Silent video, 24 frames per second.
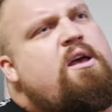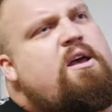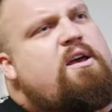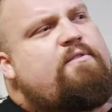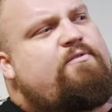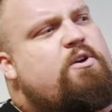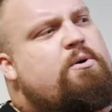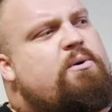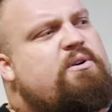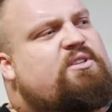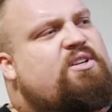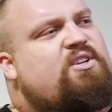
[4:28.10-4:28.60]
If
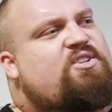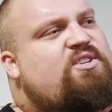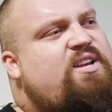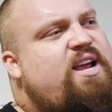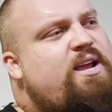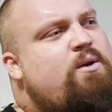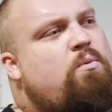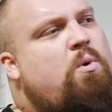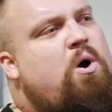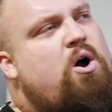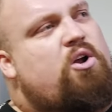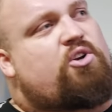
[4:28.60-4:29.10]
you were to
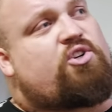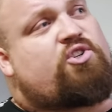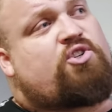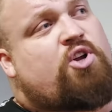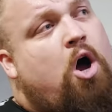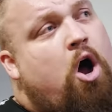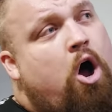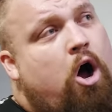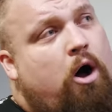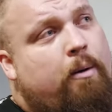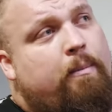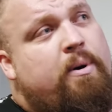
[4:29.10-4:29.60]
say watch
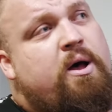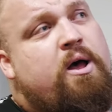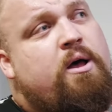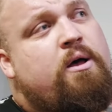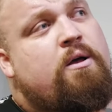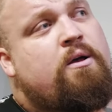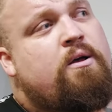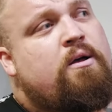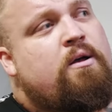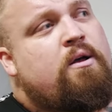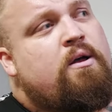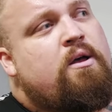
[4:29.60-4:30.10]
Tom
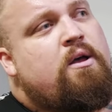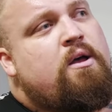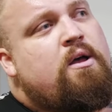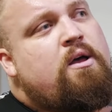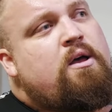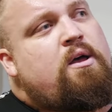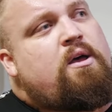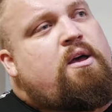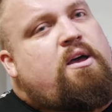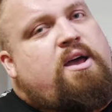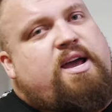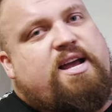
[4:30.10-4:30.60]

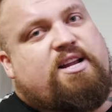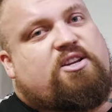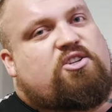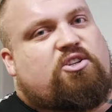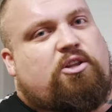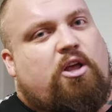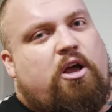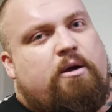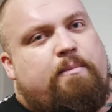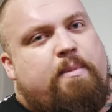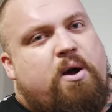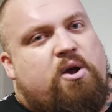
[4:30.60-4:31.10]
in
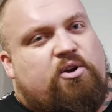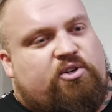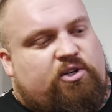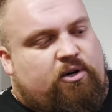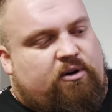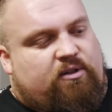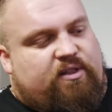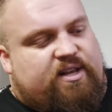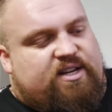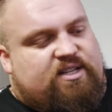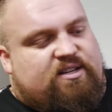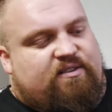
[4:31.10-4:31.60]
slow motion
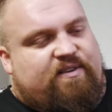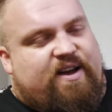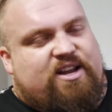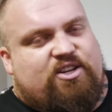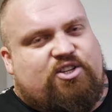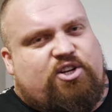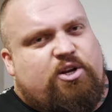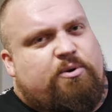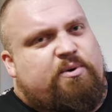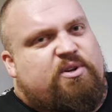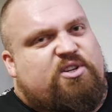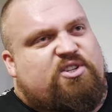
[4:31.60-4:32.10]
on these
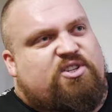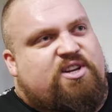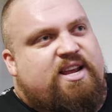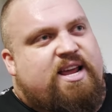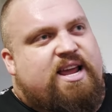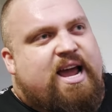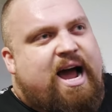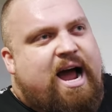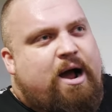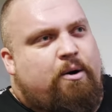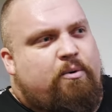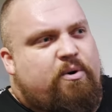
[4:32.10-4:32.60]
events, you would
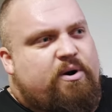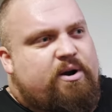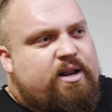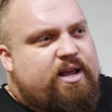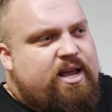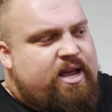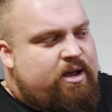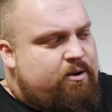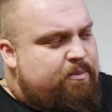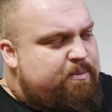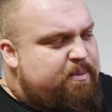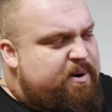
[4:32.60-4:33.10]
see how
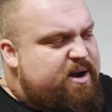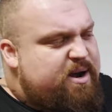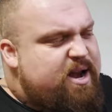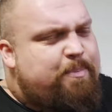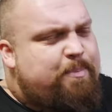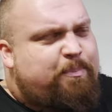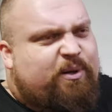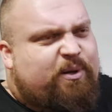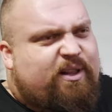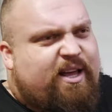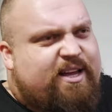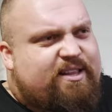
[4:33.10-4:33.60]
he would
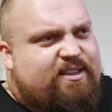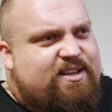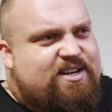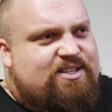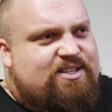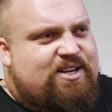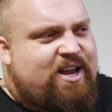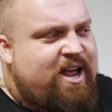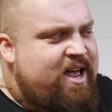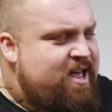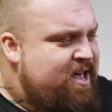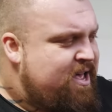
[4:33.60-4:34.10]
manipulate
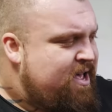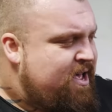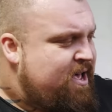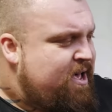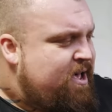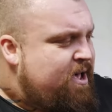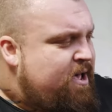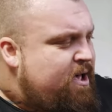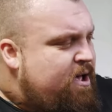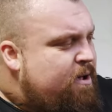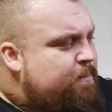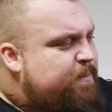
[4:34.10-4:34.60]
these
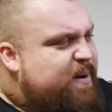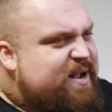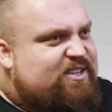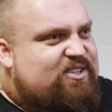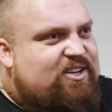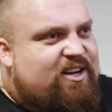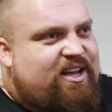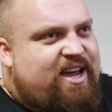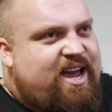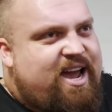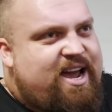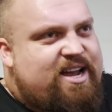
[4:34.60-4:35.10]
bits
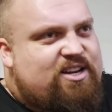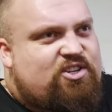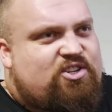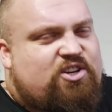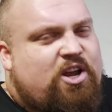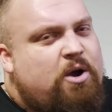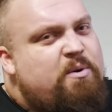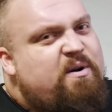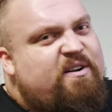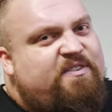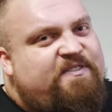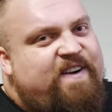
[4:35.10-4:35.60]
of kit
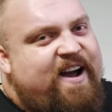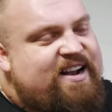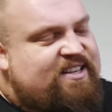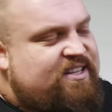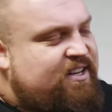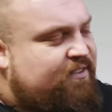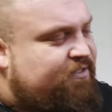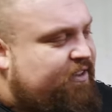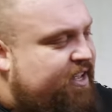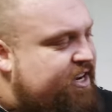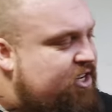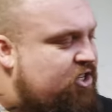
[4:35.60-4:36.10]
so
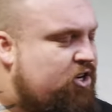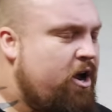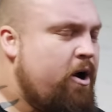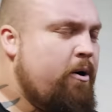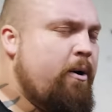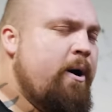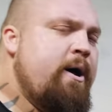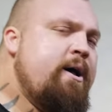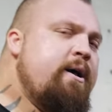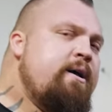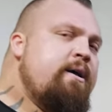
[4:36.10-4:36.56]
effectively. So